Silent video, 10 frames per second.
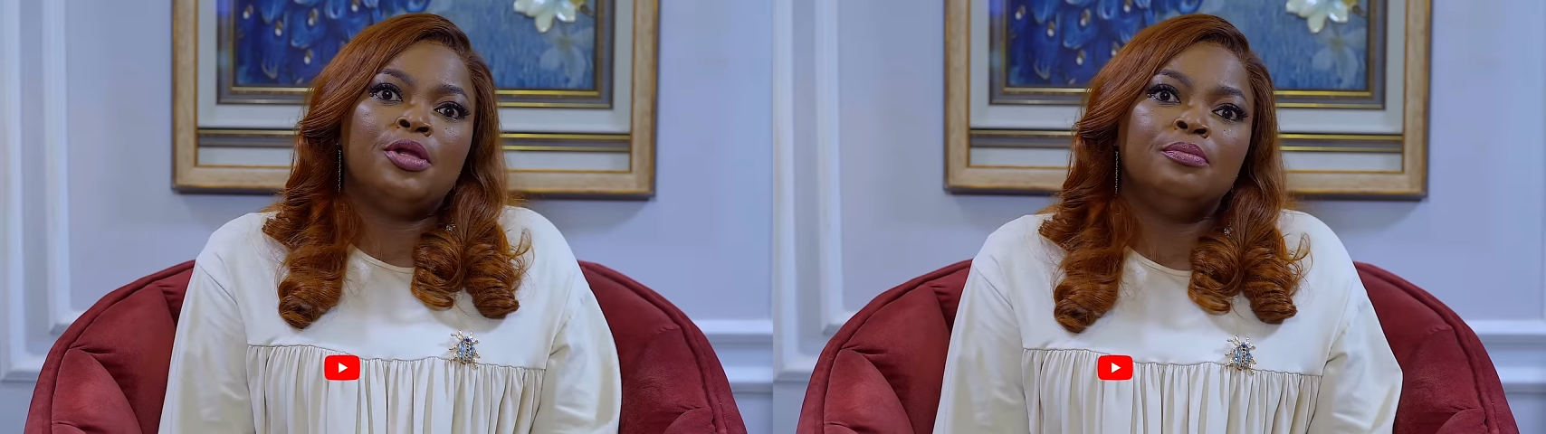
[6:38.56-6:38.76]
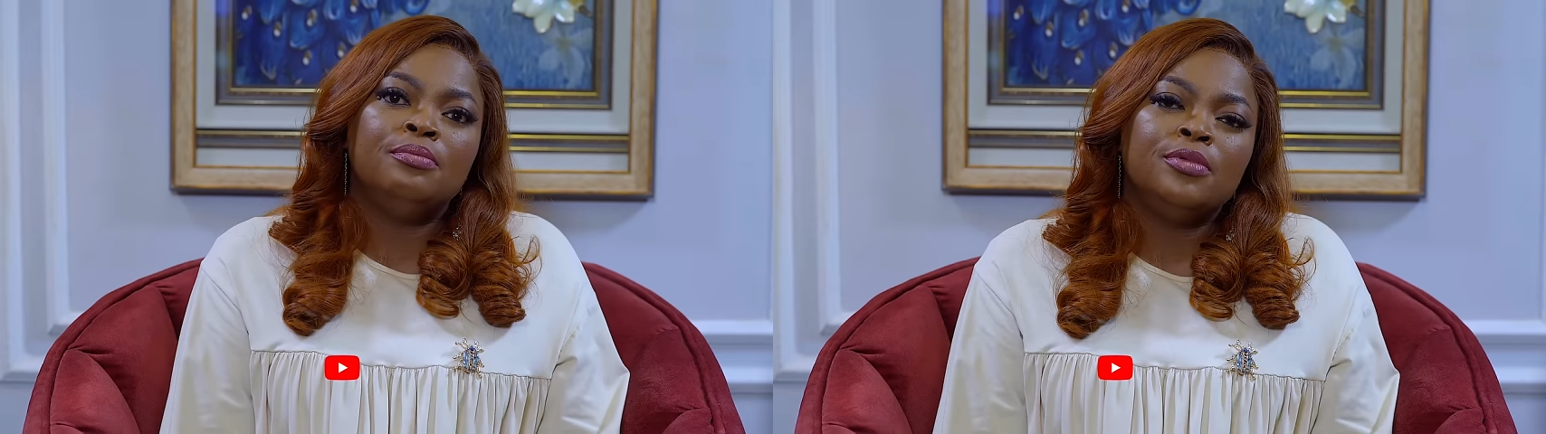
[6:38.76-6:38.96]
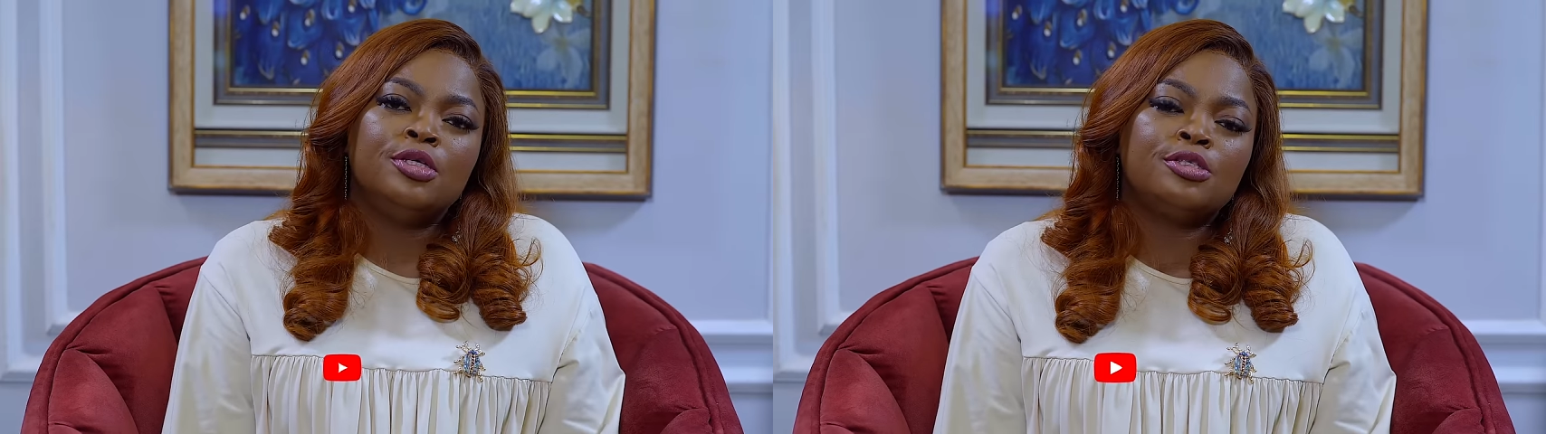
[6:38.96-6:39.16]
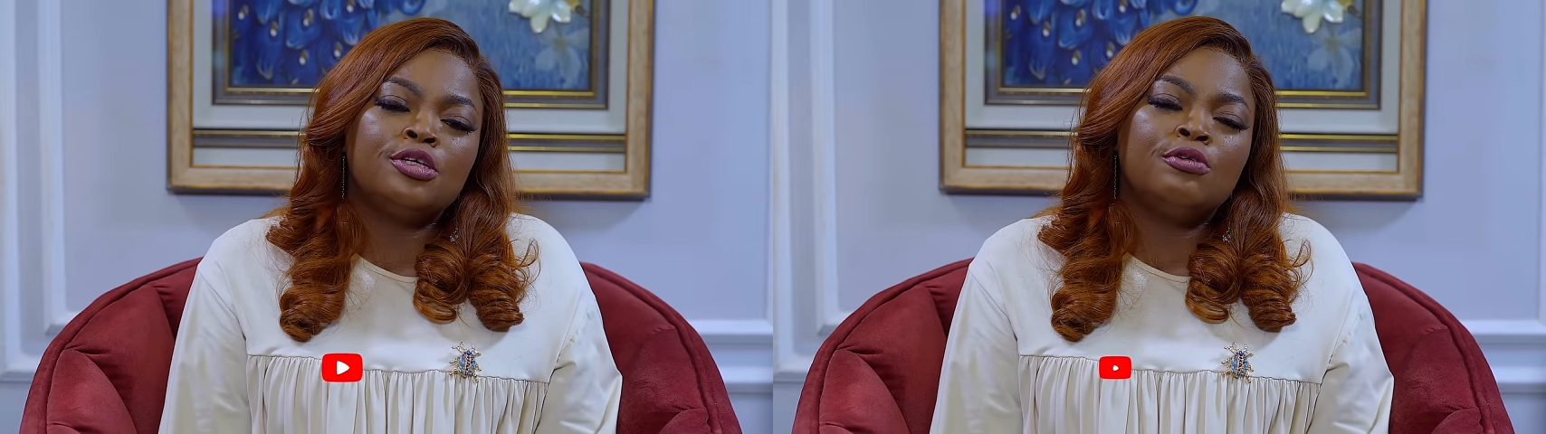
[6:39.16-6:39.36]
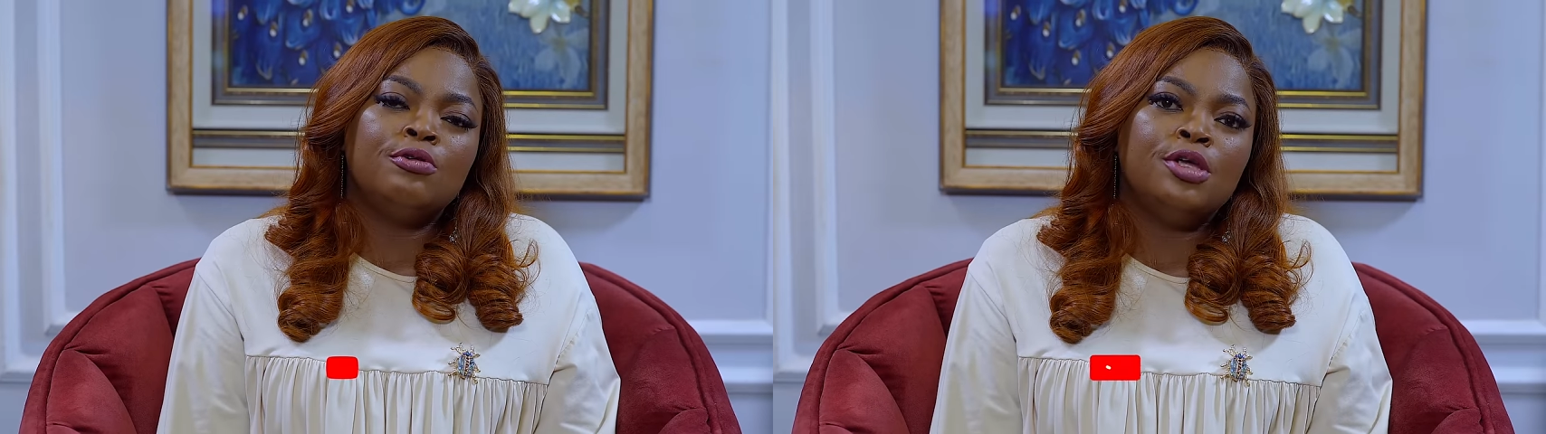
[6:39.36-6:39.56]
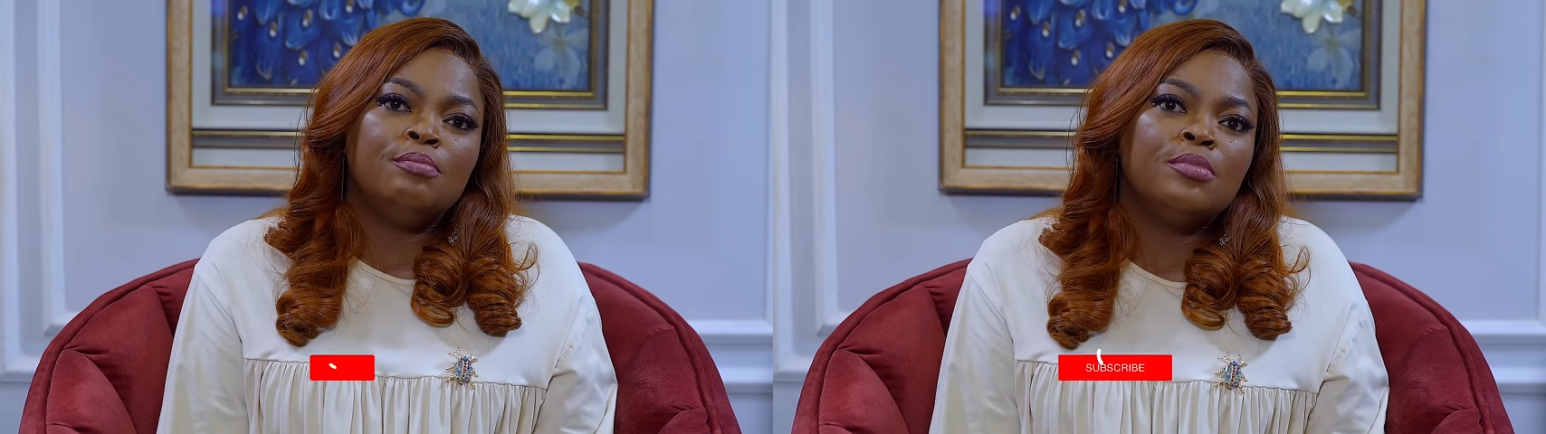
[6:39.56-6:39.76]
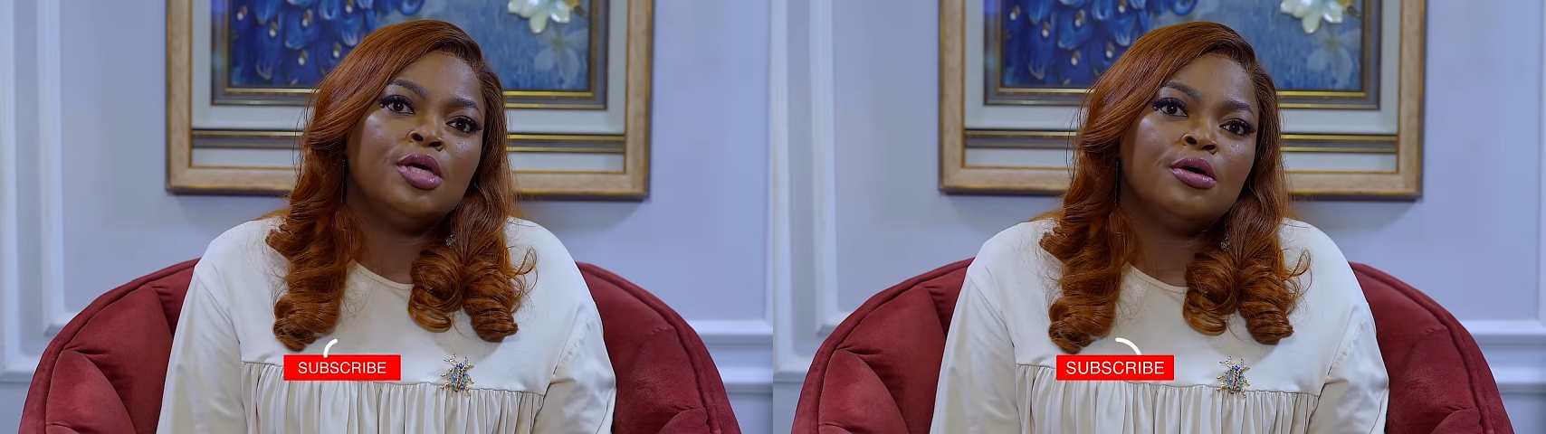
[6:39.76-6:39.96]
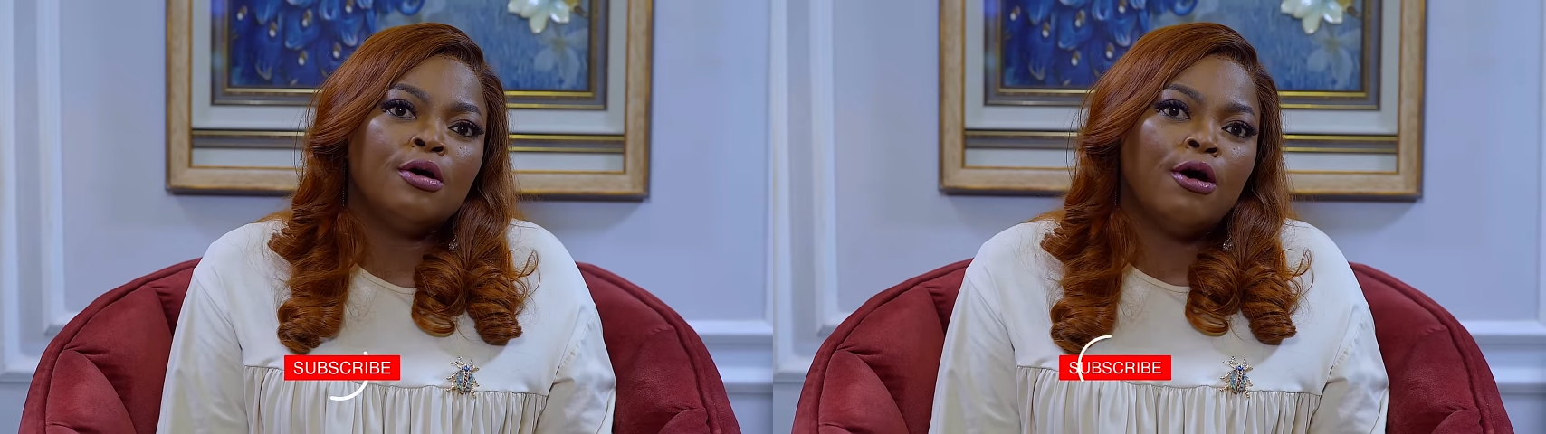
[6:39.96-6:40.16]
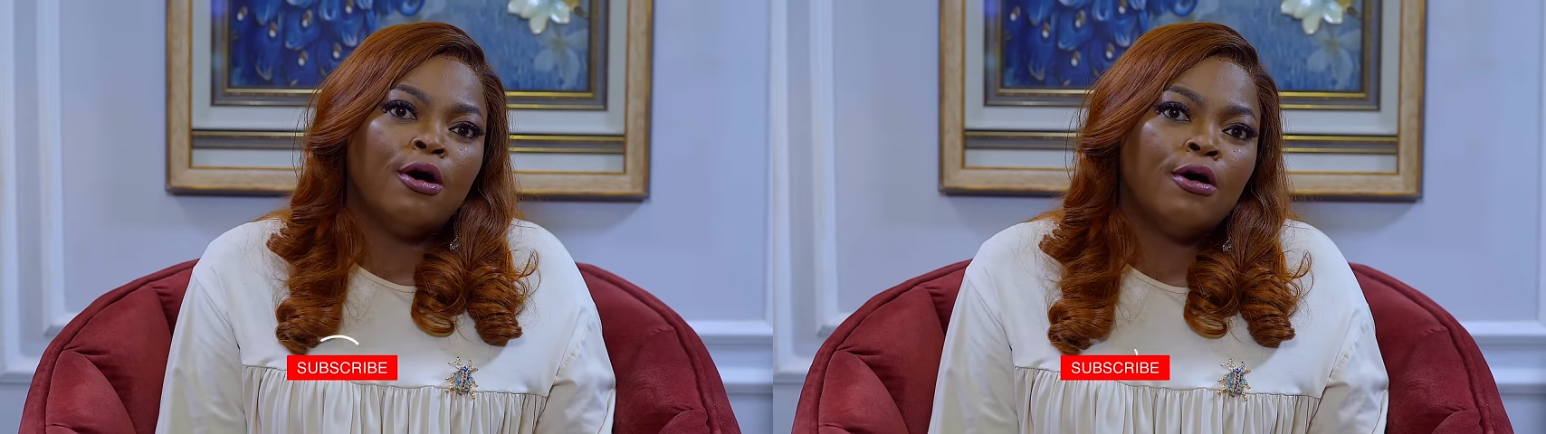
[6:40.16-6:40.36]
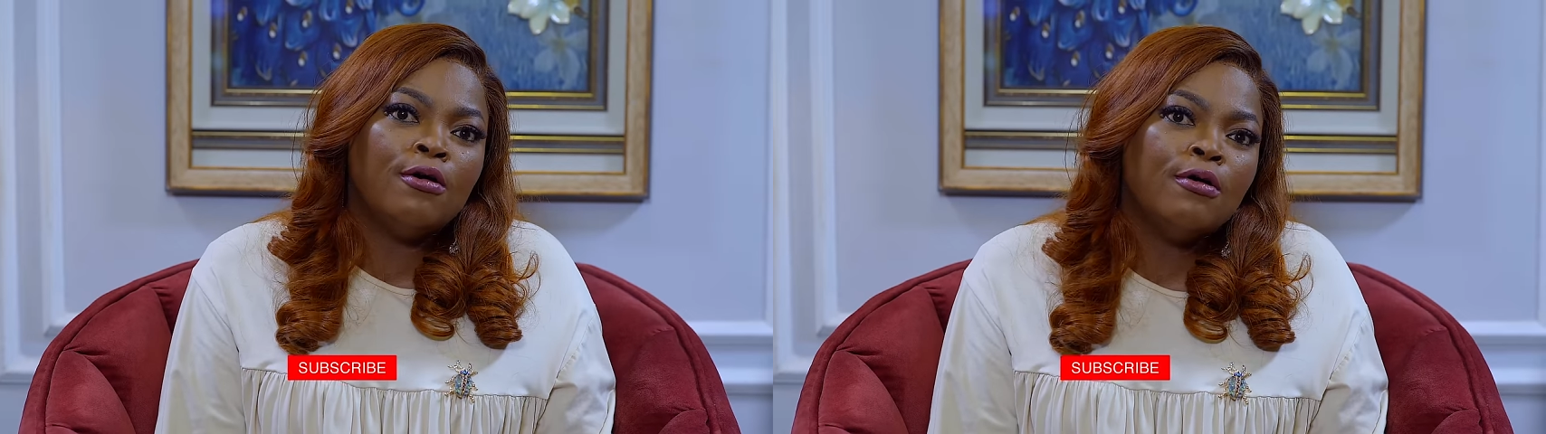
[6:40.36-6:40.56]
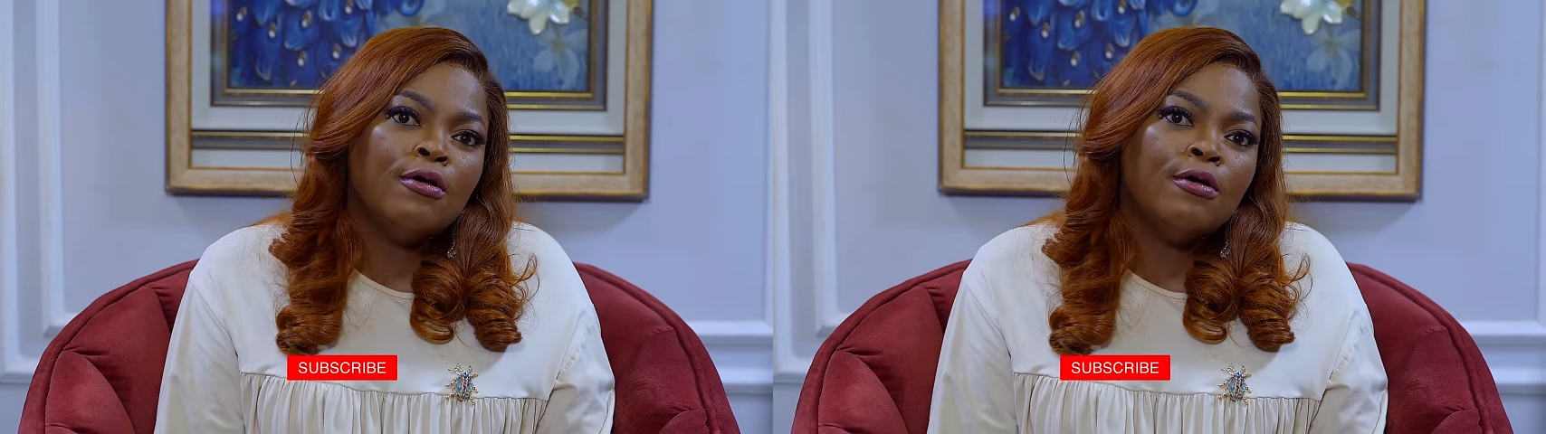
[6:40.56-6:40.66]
name, see good in me. Or,